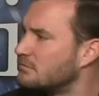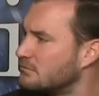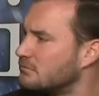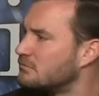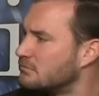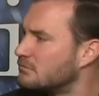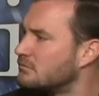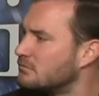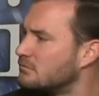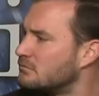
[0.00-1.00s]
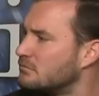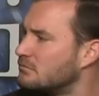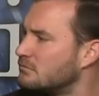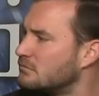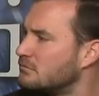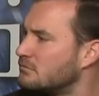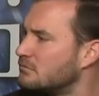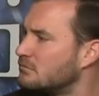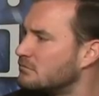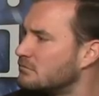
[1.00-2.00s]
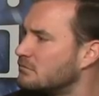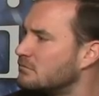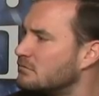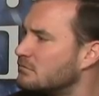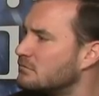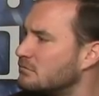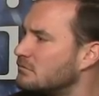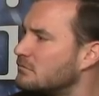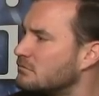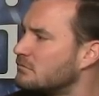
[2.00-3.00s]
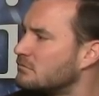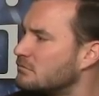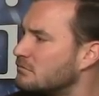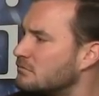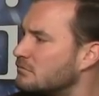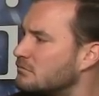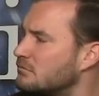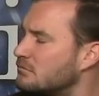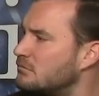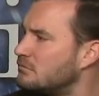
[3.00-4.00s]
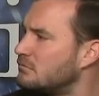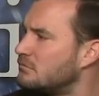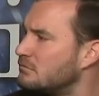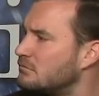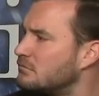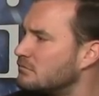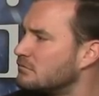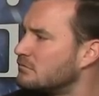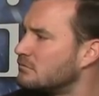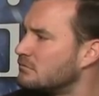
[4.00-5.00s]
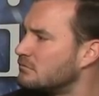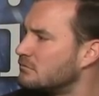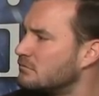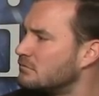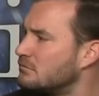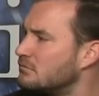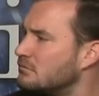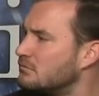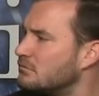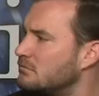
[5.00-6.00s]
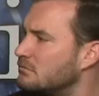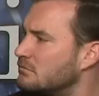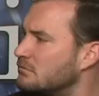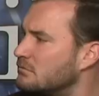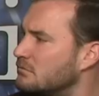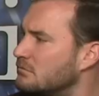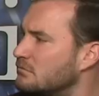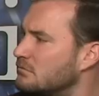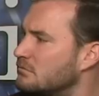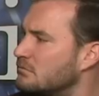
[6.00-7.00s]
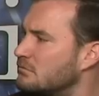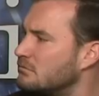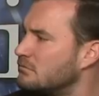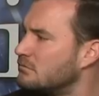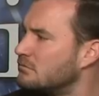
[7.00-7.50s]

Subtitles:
No words are spoken by the person on screen.